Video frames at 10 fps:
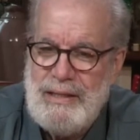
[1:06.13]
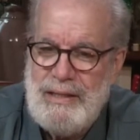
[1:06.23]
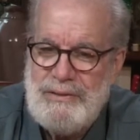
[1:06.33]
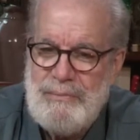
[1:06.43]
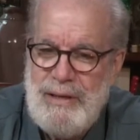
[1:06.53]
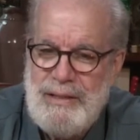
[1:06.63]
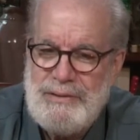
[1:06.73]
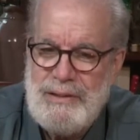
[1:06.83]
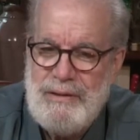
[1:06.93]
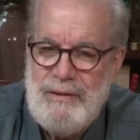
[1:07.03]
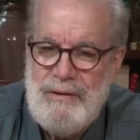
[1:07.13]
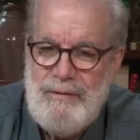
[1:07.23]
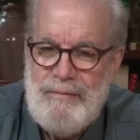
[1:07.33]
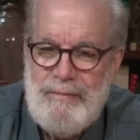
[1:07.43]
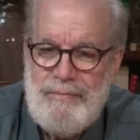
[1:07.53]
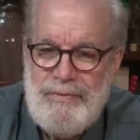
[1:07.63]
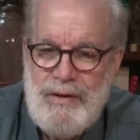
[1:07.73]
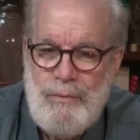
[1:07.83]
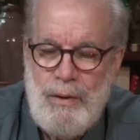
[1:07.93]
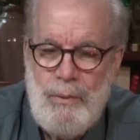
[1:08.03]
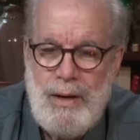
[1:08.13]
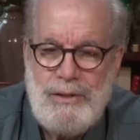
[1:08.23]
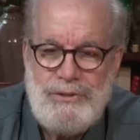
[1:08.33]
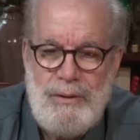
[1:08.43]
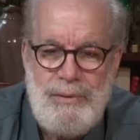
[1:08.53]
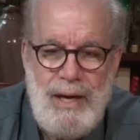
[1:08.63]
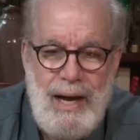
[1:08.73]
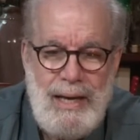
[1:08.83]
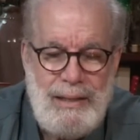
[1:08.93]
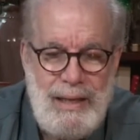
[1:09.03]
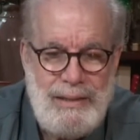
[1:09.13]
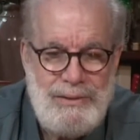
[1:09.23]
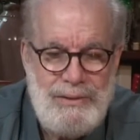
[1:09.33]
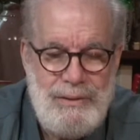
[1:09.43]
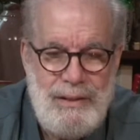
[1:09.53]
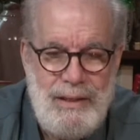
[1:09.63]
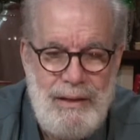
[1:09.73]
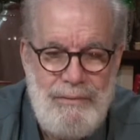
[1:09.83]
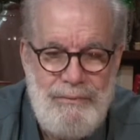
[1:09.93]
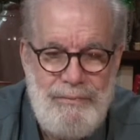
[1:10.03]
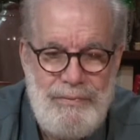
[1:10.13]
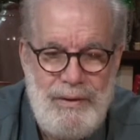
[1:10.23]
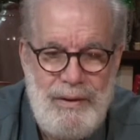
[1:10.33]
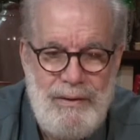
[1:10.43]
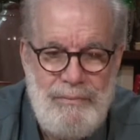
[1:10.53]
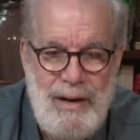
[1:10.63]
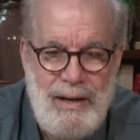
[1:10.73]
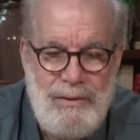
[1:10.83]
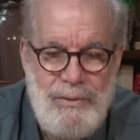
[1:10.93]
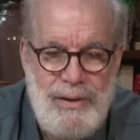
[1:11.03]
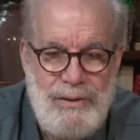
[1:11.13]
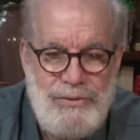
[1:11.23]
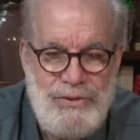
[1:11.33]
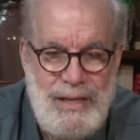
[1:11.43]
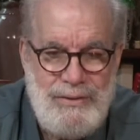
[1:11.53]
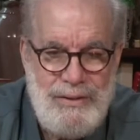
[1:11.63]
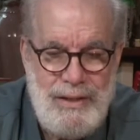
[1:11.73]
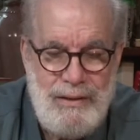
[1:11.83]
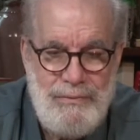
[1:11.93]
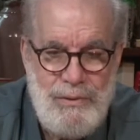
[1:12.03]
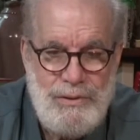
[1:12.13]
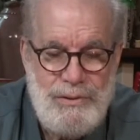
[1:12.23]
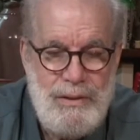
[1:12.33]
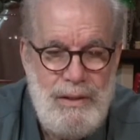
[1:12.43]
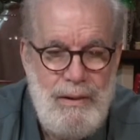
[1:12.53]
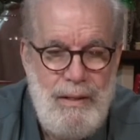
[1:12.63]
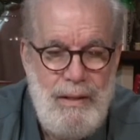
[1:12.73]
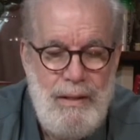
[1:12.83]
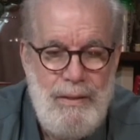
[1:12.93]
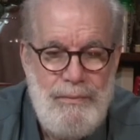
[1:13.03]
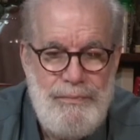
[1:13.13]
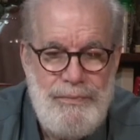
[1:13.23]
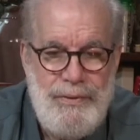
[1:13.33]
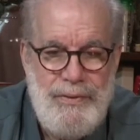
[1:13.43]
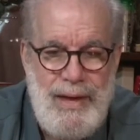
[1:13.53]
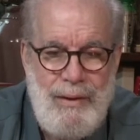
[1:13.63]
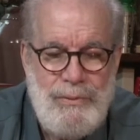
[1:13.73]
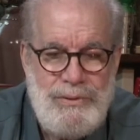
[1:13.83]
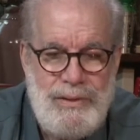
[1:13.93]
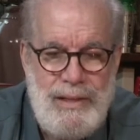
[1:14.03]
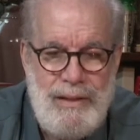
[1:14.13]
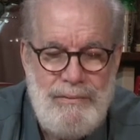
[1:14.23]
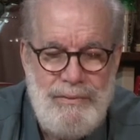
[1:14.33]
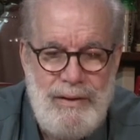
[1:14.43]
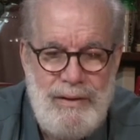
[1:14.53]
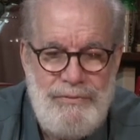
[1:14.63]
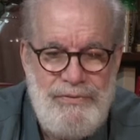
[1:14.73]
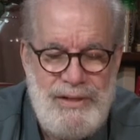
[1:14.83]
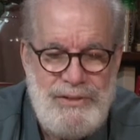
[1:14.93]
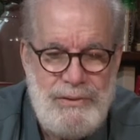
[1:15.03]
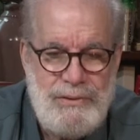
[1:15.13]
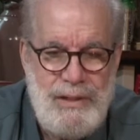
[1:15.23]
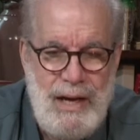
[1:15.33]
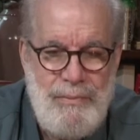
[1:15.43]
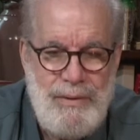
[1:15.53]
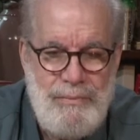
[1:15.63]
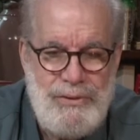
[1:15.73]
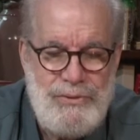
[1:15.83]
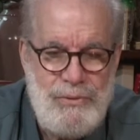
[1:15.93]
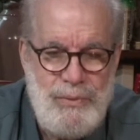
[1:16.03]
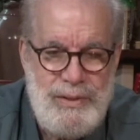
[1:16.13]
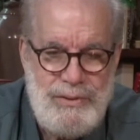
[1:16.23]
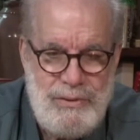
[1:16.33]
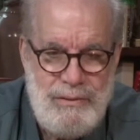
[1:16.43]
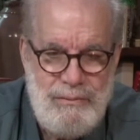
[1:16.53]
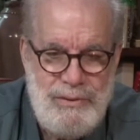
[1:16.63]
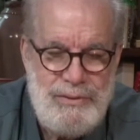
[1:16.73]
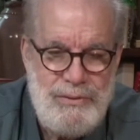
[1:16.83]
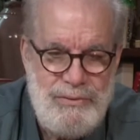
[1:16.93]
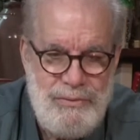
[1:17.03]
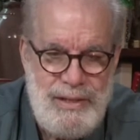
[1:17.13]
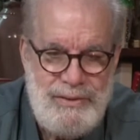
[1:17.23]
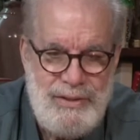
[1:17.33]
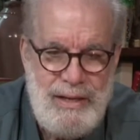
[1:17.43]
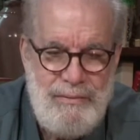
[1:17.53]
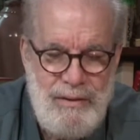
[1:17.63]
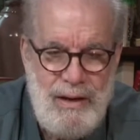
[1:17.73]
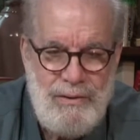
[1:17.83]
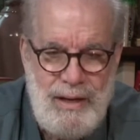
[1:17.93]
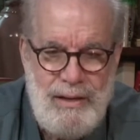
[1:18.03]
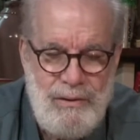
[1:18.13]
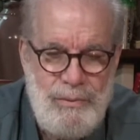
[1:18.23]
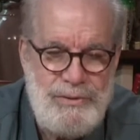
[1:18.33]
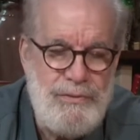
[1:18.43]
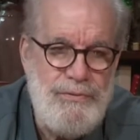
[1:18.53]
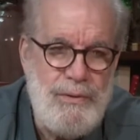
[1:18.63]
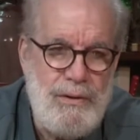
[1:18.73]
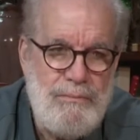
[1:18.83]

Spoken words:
That's amazing. Well, what are some of the highlights of my career since then? Of course, that was the official time that Mr. Wizard 3 said, okay, you're Wizard 4.